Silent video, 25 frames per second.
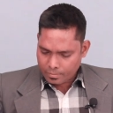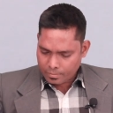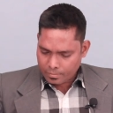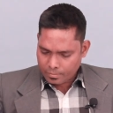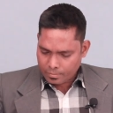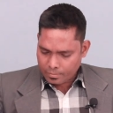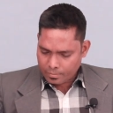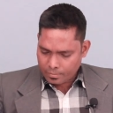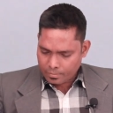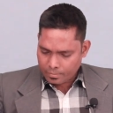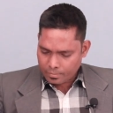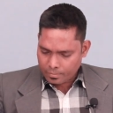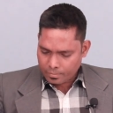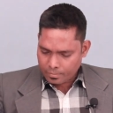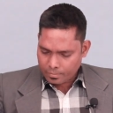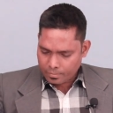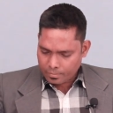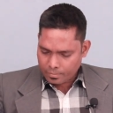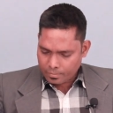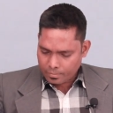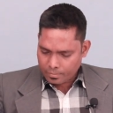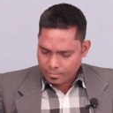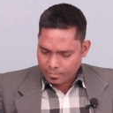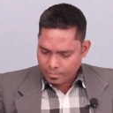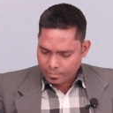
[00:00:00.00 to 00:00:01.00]

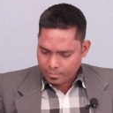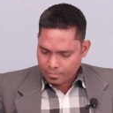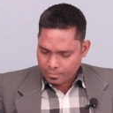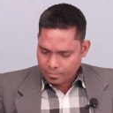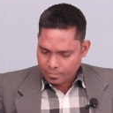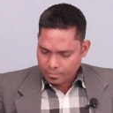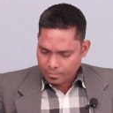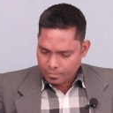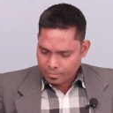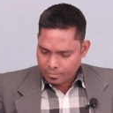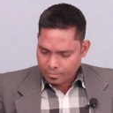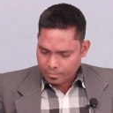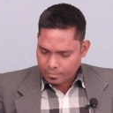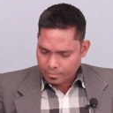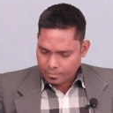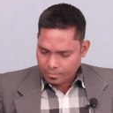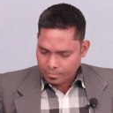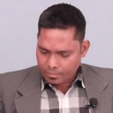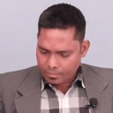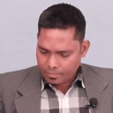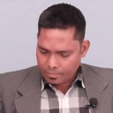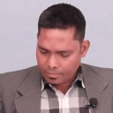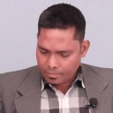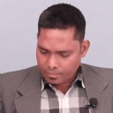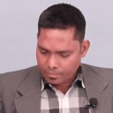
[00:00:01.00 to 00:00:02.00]

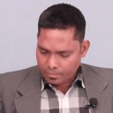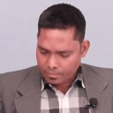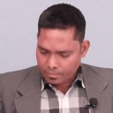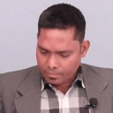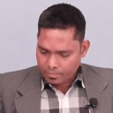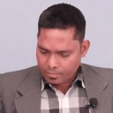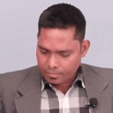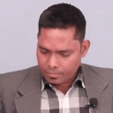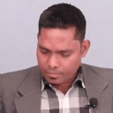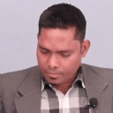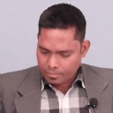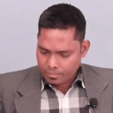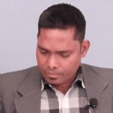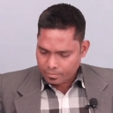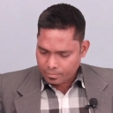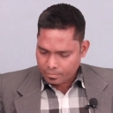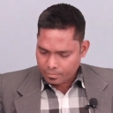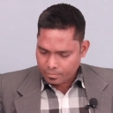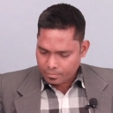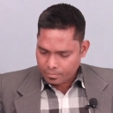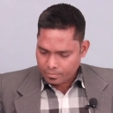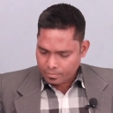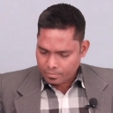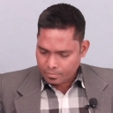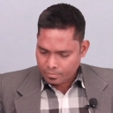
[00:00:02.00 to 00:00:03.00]

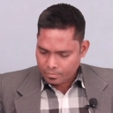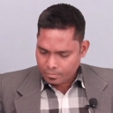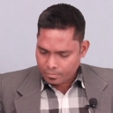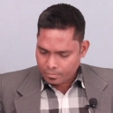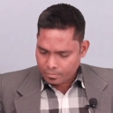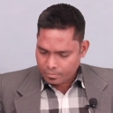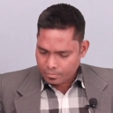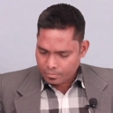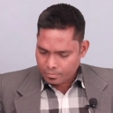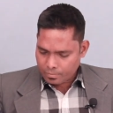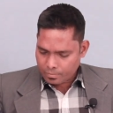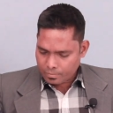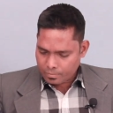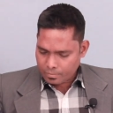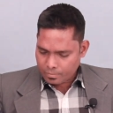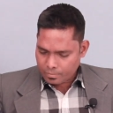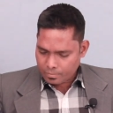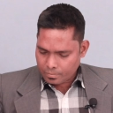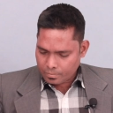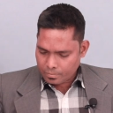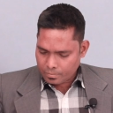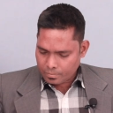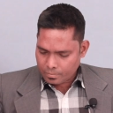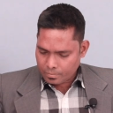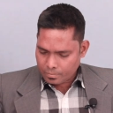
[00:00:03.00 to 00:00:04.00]

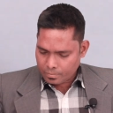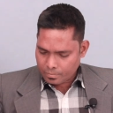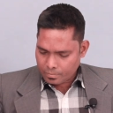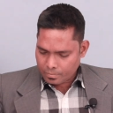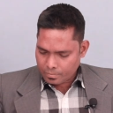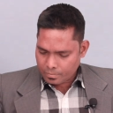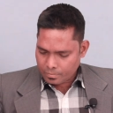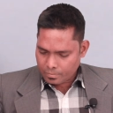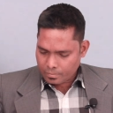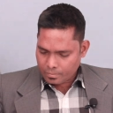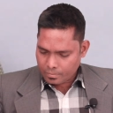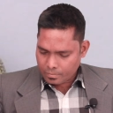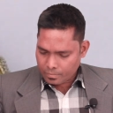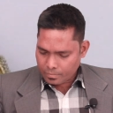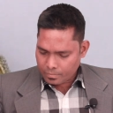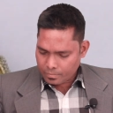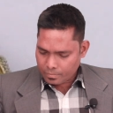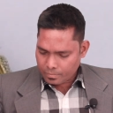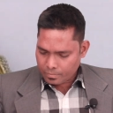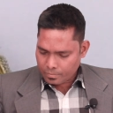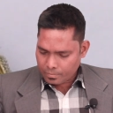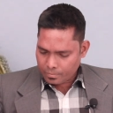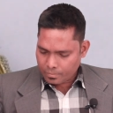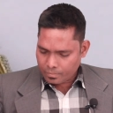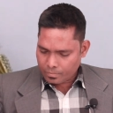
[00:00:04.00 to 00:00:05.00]

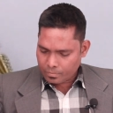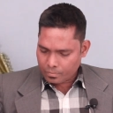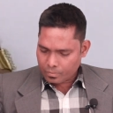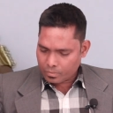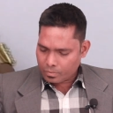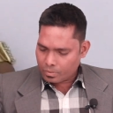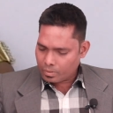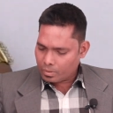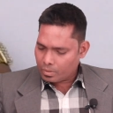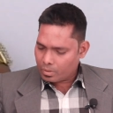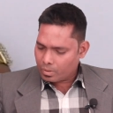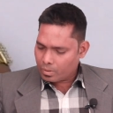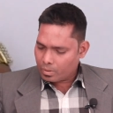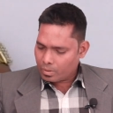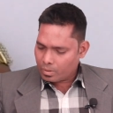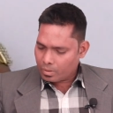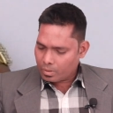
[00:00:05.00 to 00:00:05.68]
[no speech]